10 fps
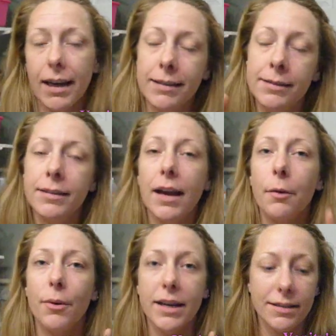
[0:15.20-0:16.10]
I
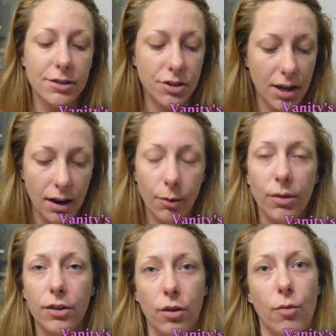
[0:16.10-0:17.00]
wanted to share
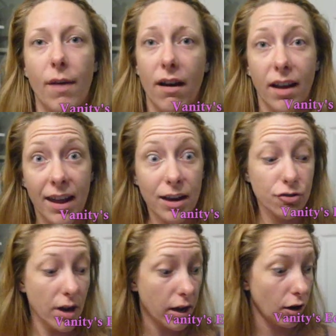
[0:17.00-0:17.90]
with you my hair
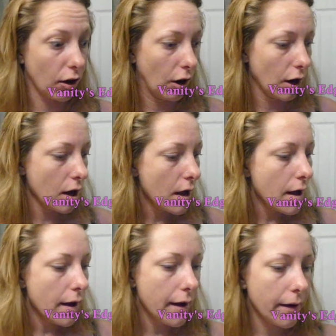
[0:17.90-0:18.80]
dryer.
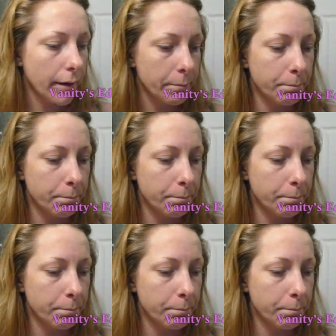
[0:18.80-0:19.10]
Um,